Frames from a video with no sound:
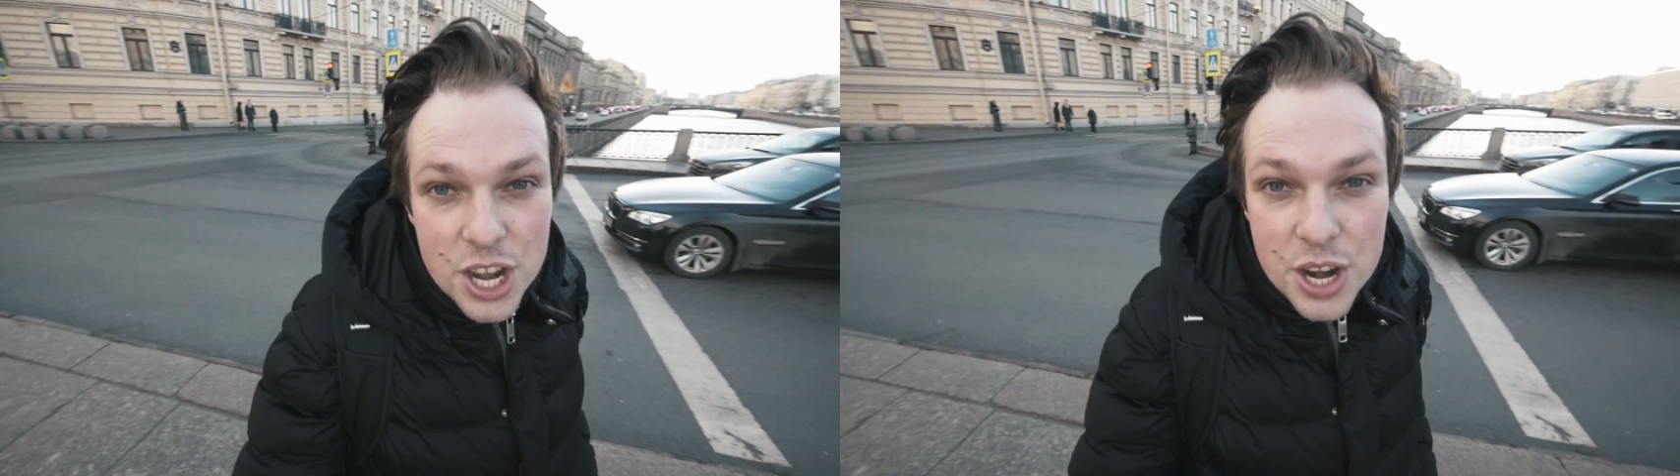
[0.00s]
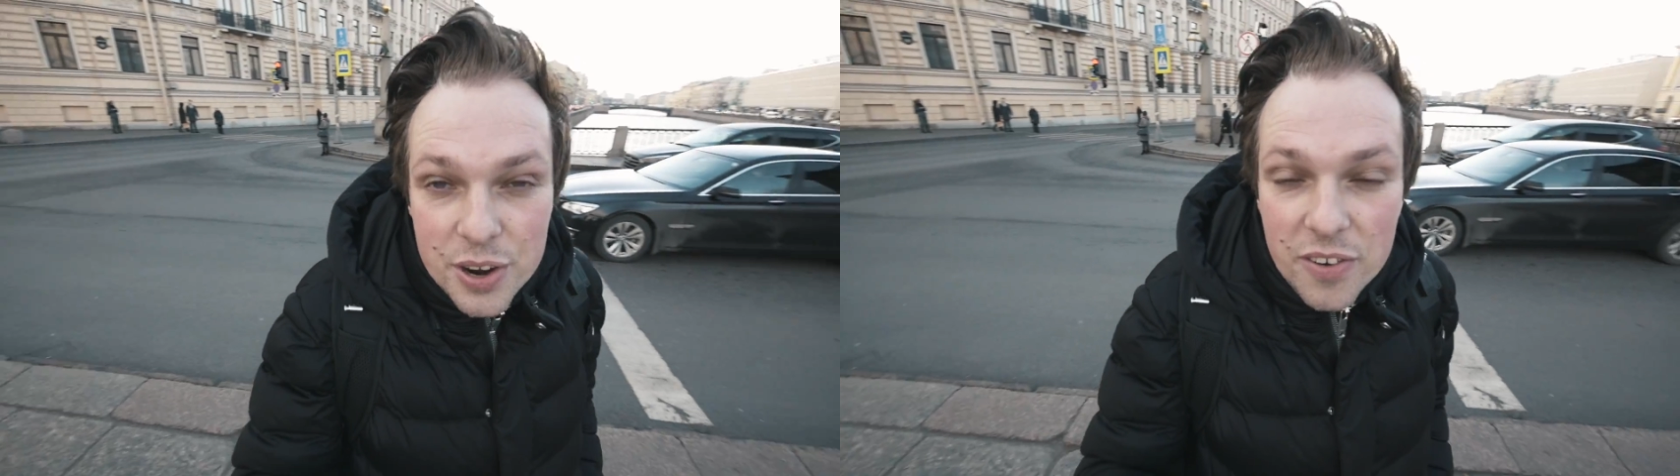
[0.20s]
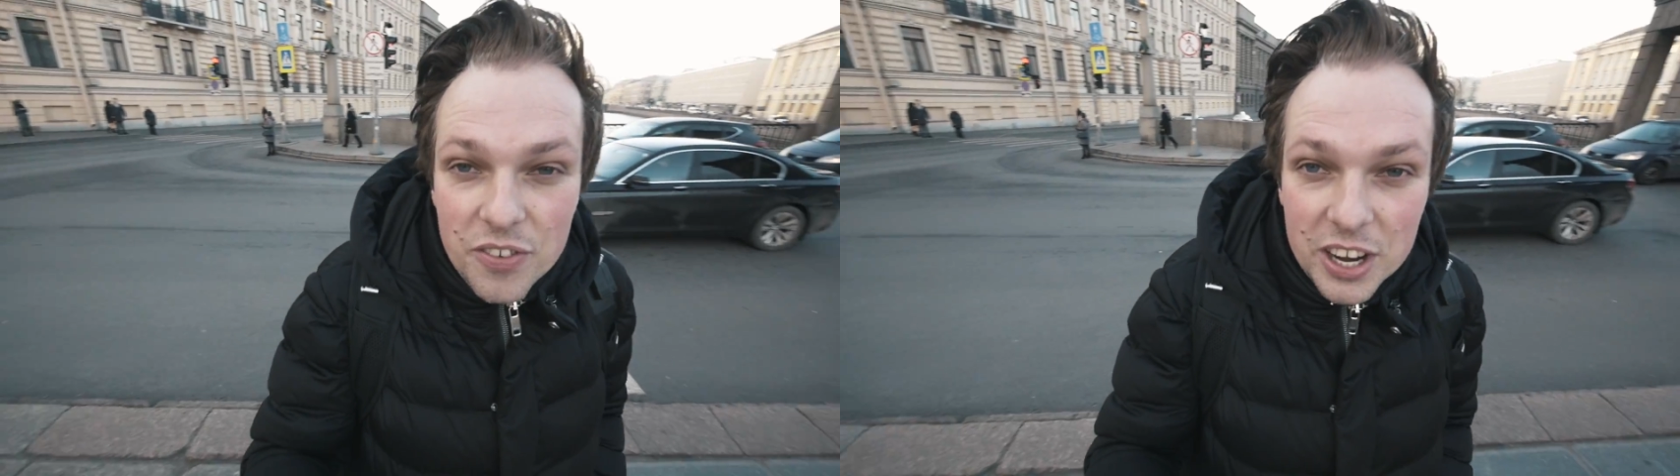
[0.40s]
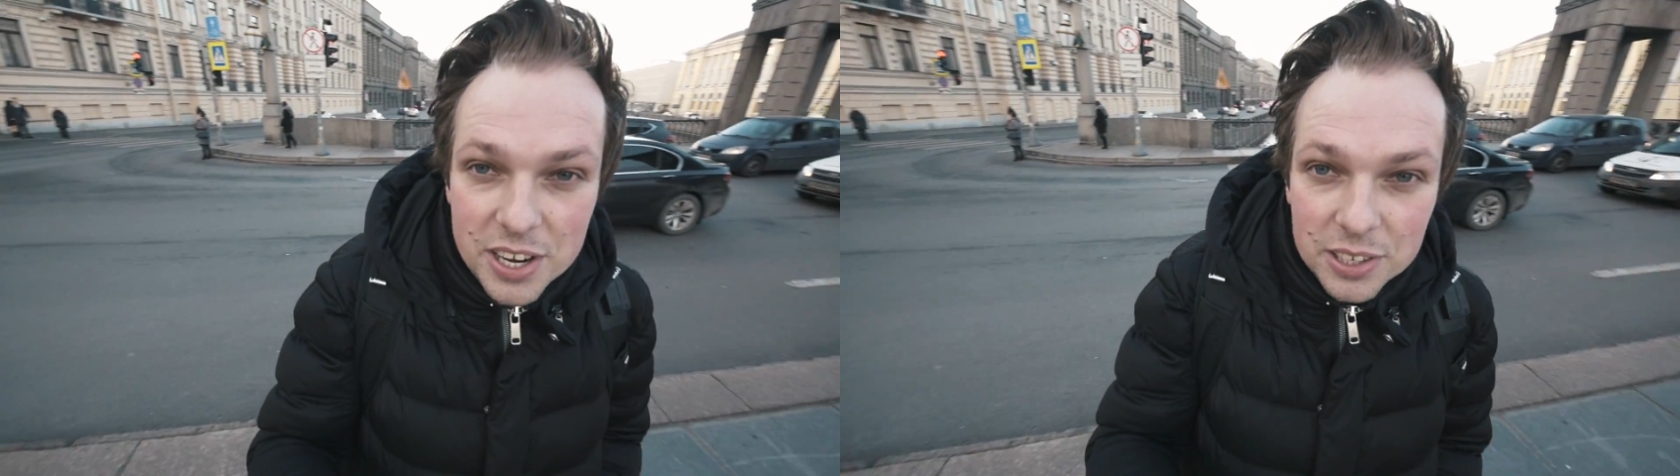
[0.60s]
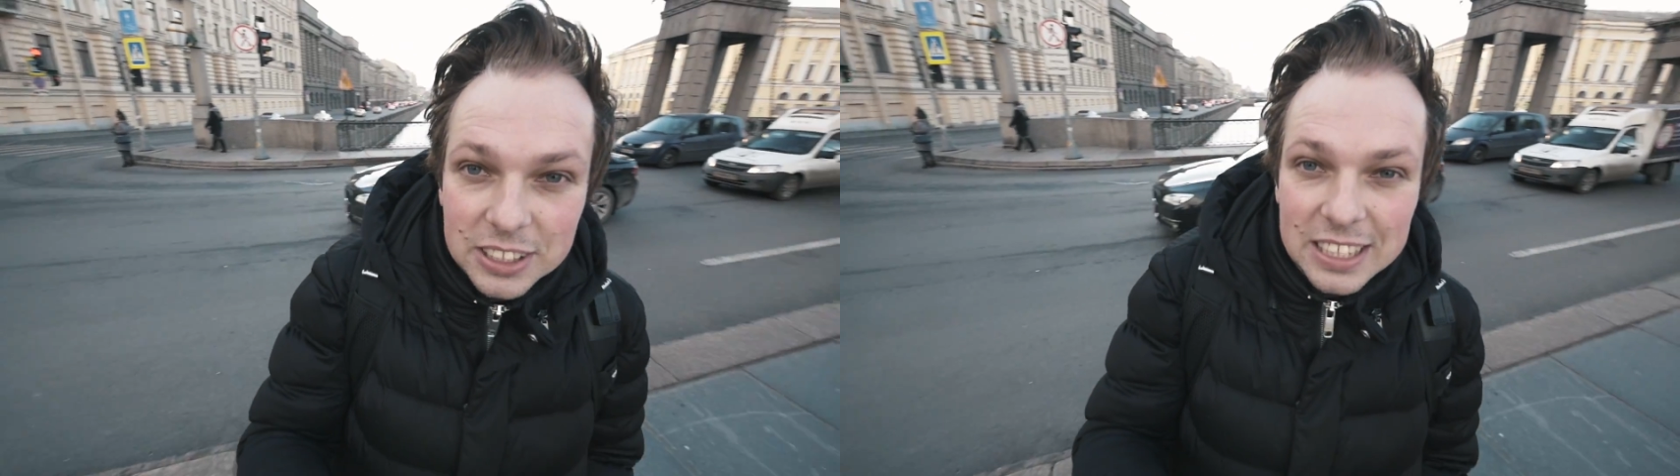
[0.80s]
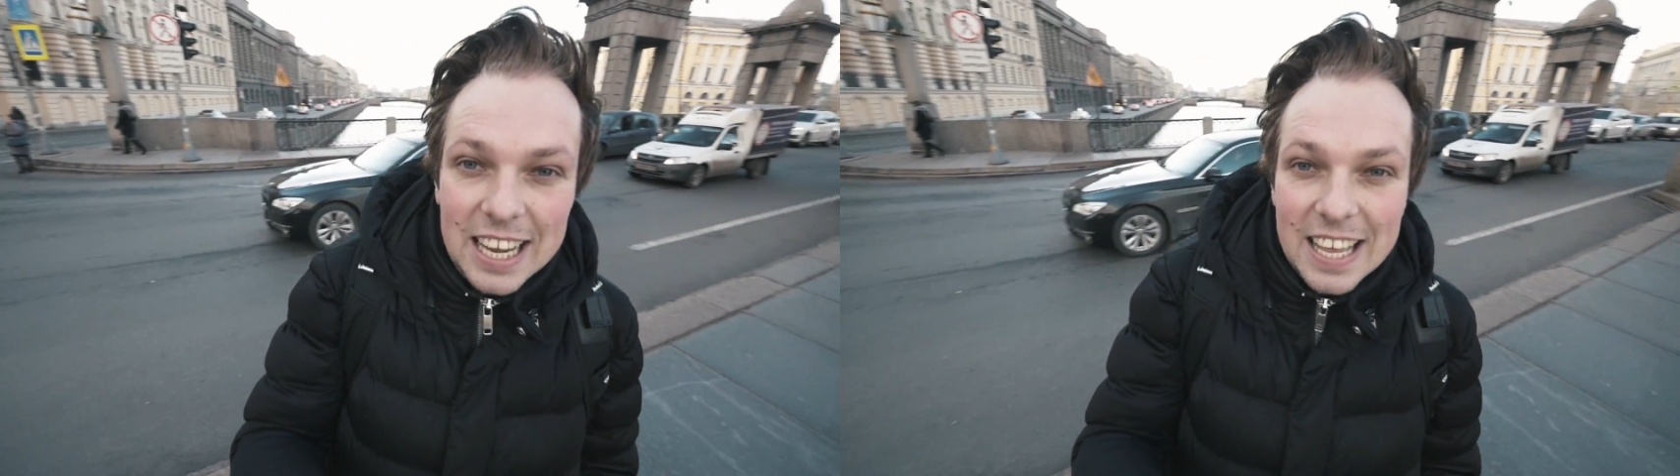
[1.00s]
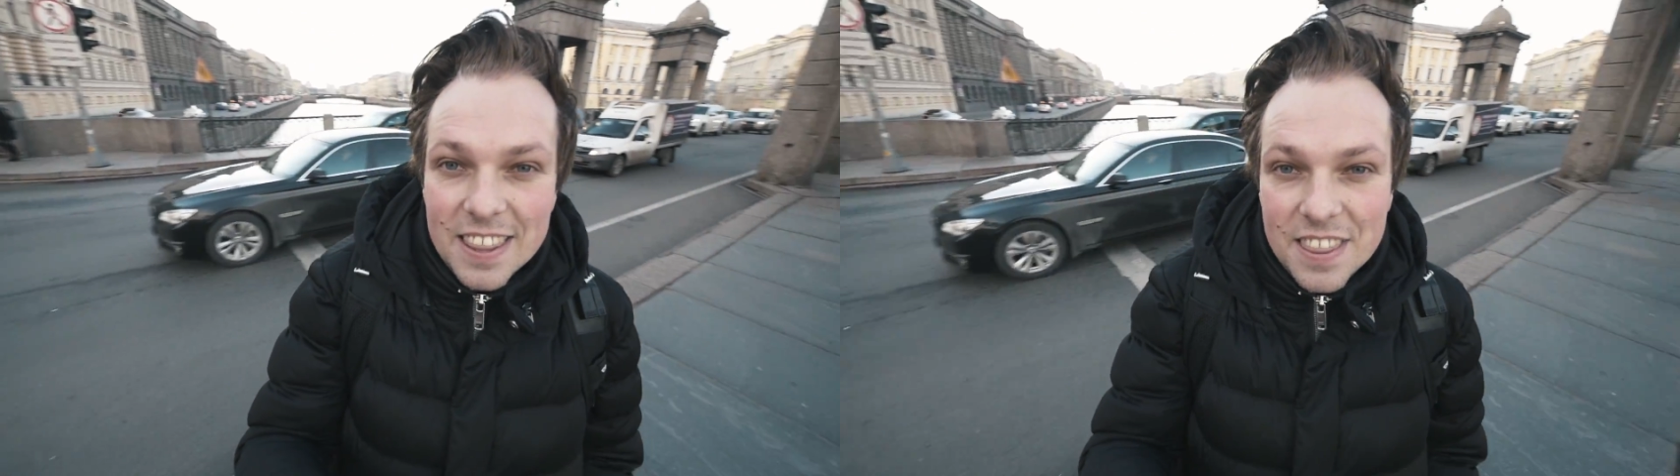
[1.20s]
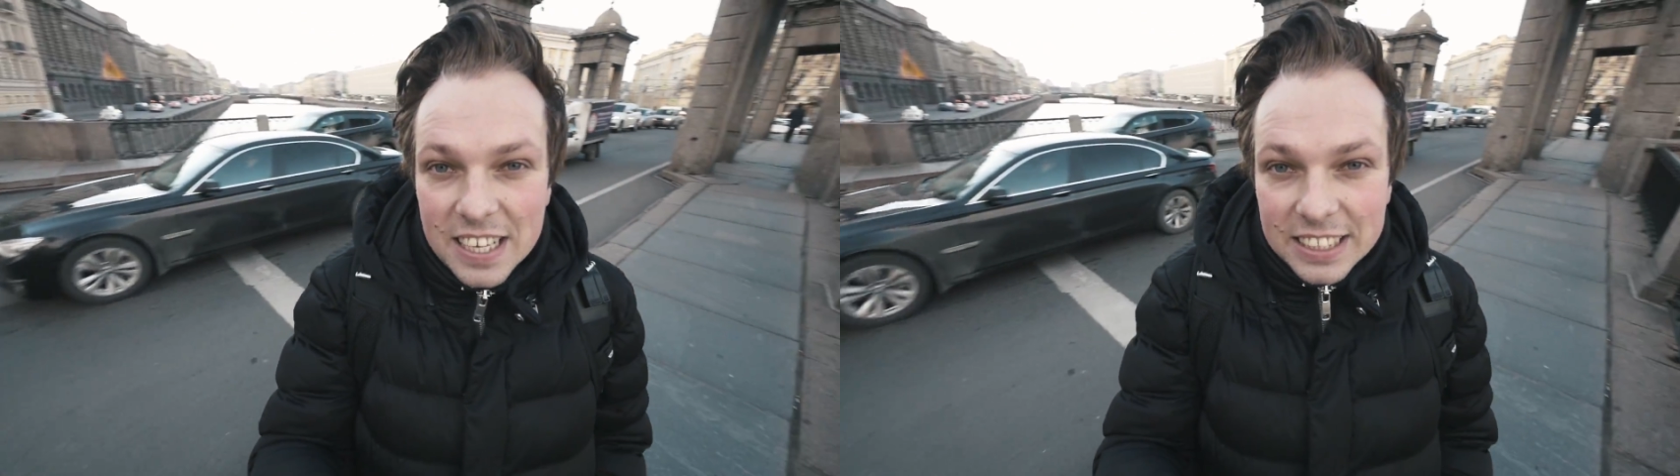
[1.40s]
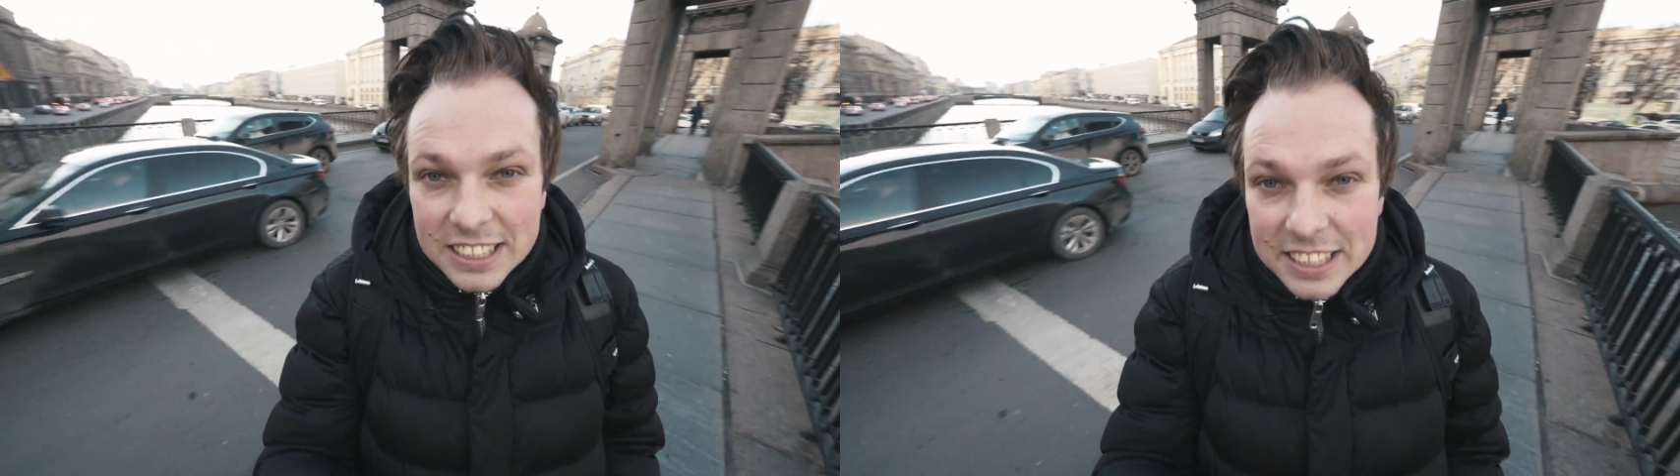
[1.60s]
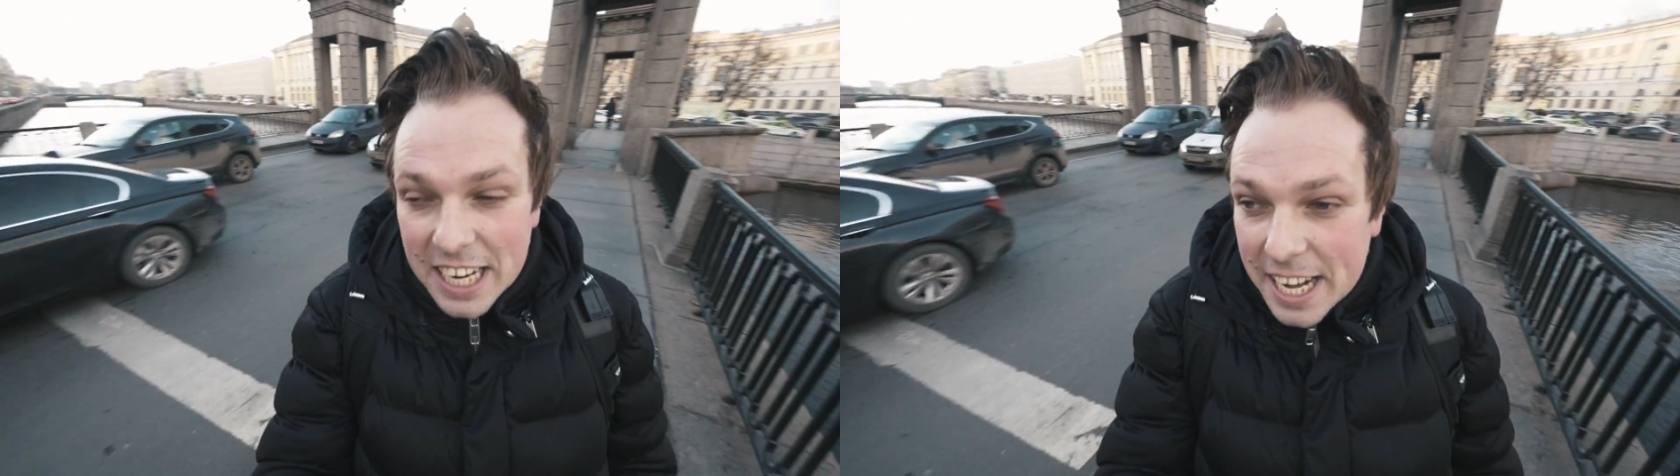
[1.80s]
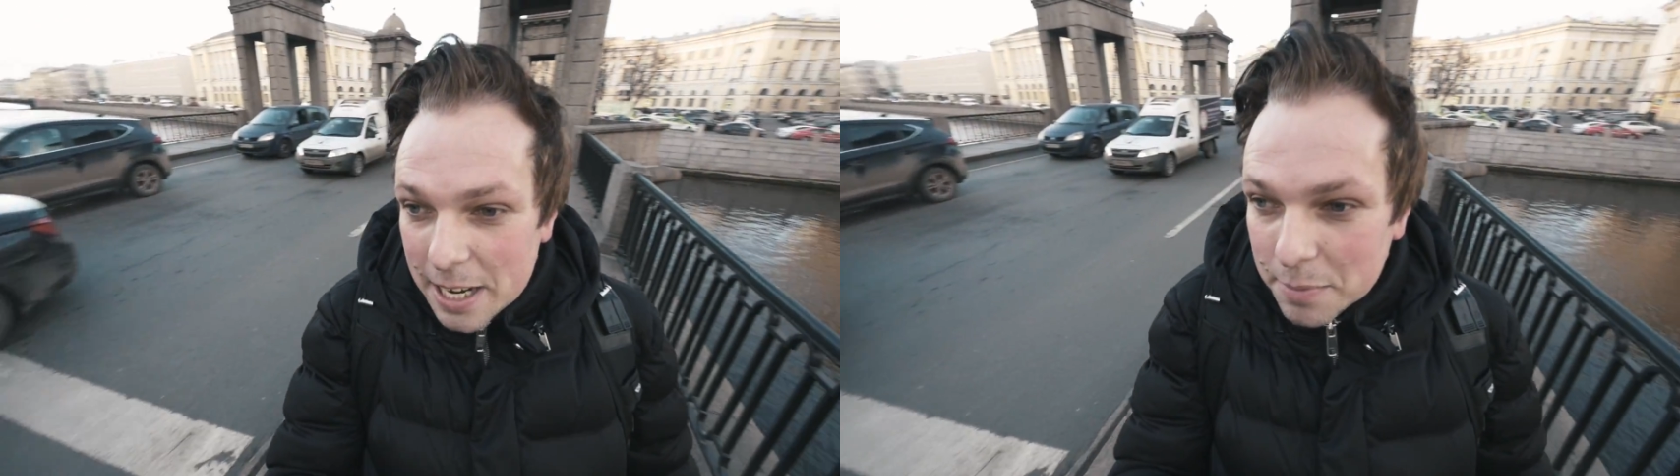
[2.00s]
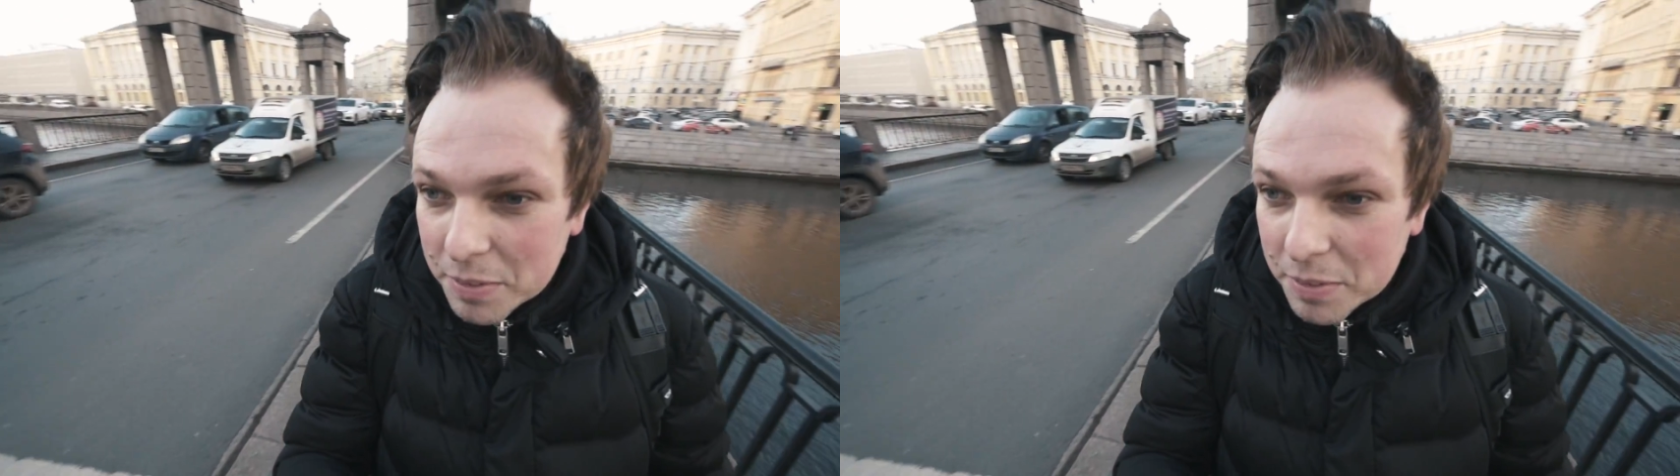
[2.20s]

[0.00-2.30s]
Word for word: new videos in the city.